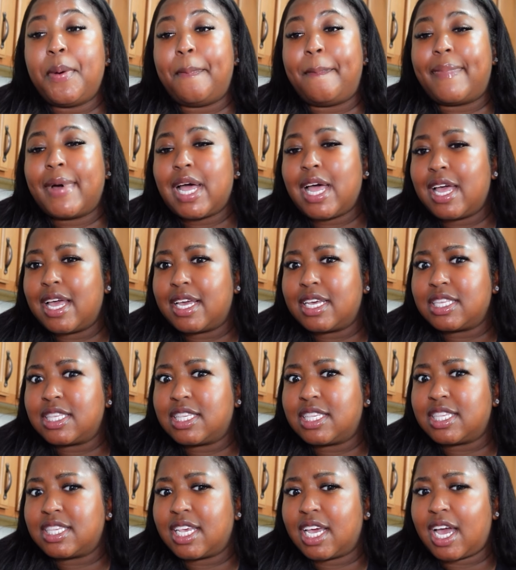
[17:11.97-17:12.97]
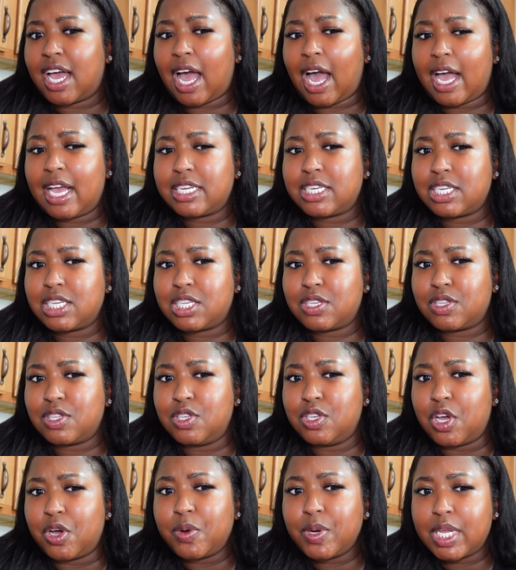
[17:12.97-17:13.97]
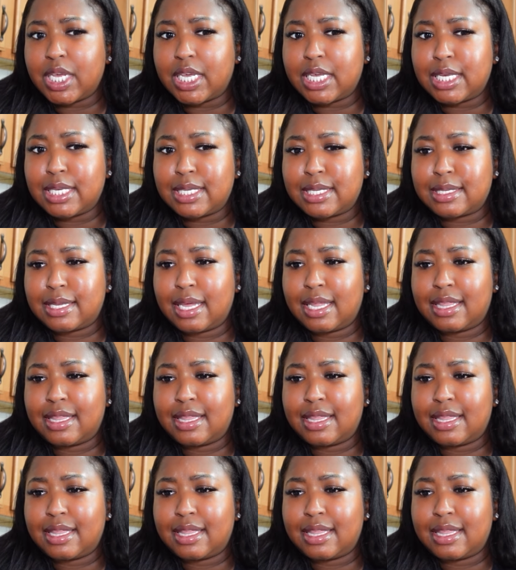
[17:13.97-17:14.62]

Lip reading: But I just noticed